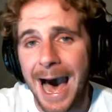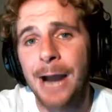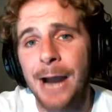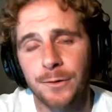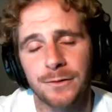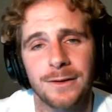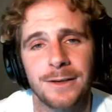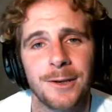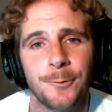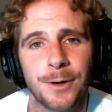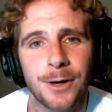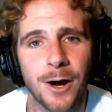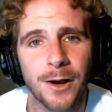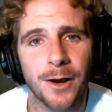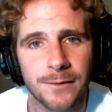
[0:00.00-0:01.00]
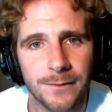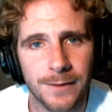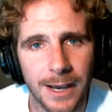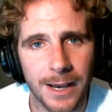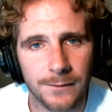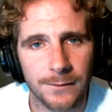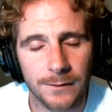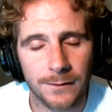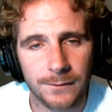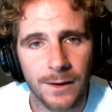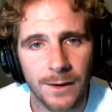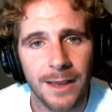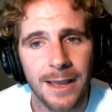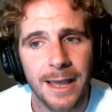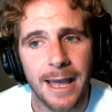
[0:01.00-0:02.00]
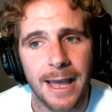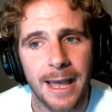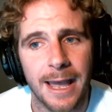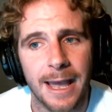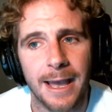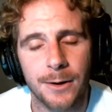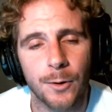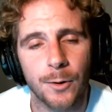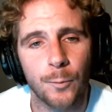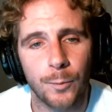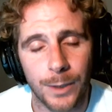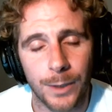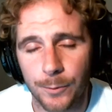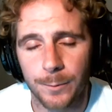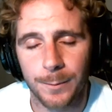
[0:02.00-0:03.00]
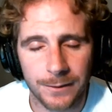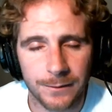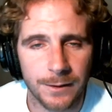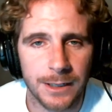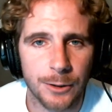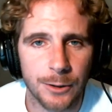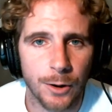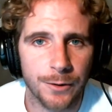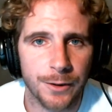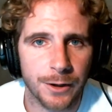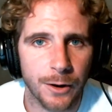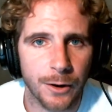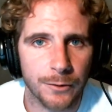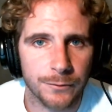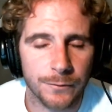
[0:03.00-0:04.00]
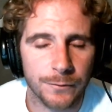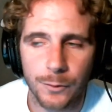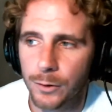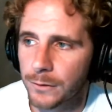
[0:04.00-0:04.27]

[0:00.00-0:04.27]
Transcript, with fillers: I will see you in Austin, Texas, and we will be seeing you on the calls, of